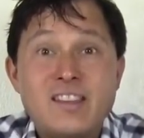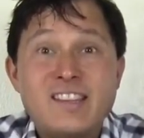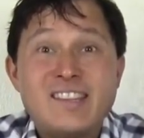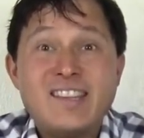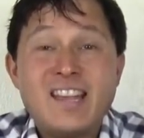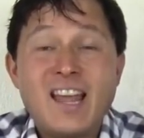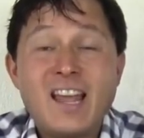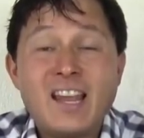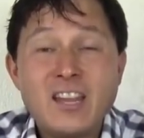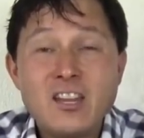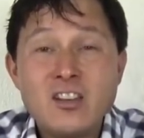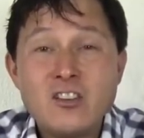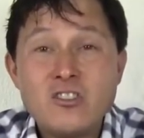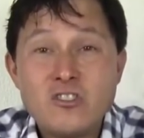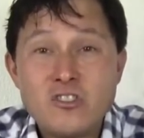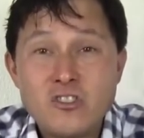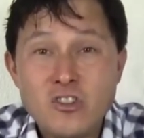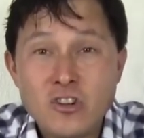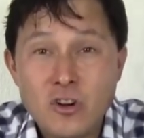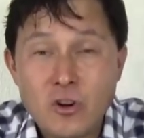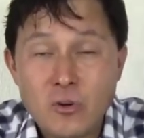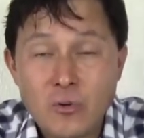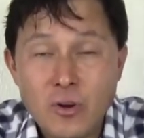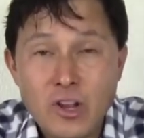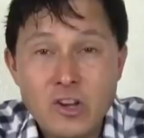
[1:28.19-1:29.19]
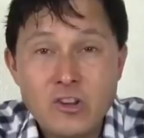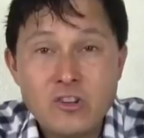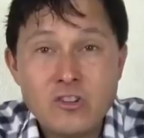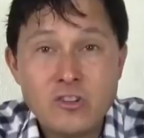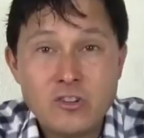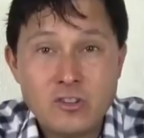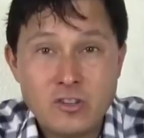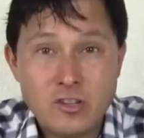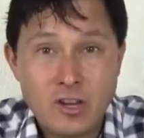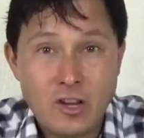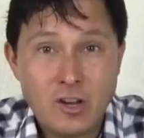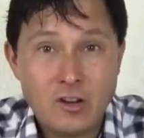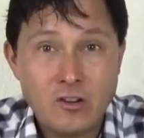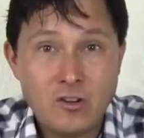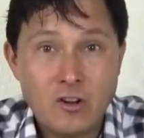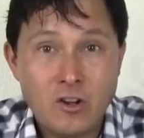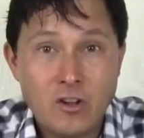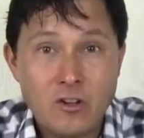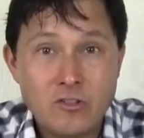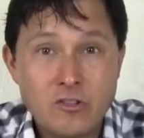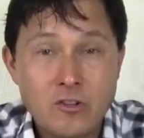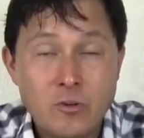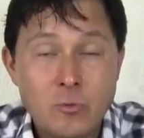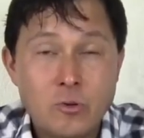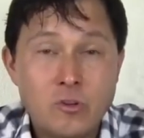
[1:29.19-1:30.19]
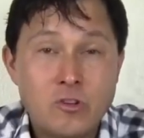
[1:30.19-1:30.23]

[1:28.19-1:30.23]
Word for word: second generation technology,